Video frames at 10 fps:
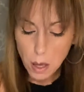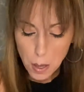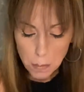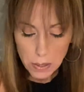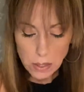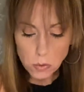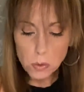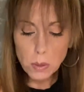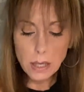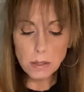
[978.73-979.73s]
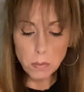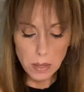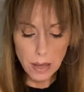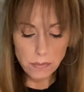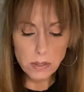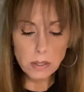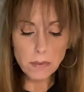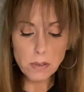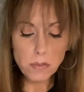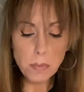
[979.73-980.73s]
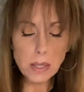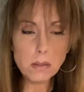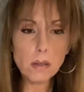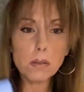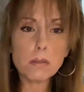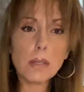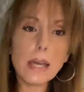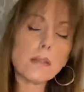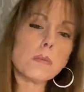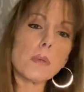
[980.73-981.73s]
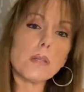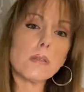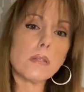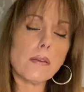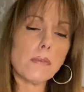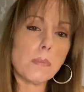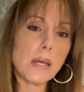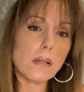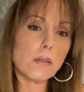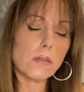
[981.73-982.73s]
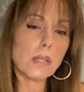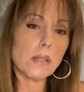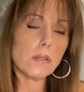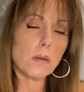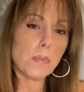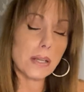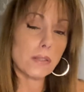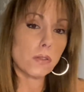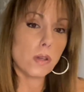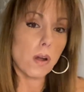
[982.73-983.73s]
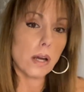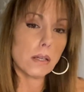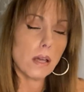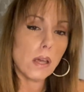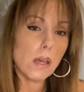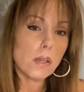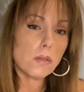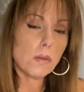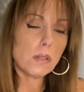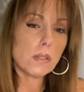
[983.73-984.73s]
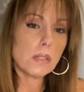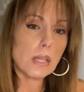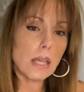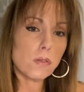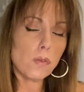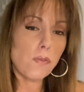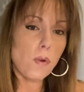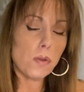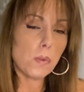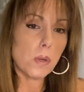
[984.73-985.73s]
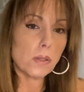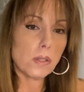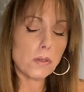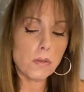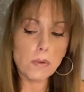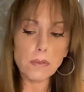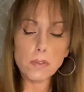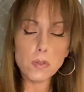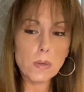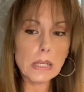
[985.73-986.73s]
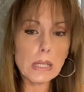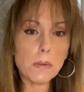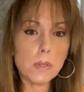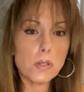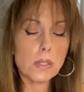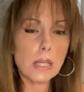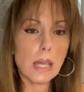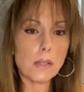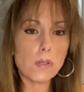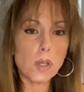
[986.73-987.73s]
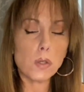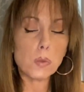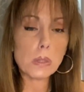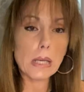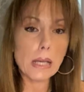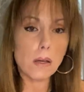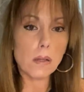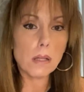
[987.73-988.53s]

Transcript: But I do like that we have the Seven of Pentacles next because the Seven of Pentacles is an apprentice card. So this indicates the Four of the World and the Three of the Trinity, which indicates a new cycle.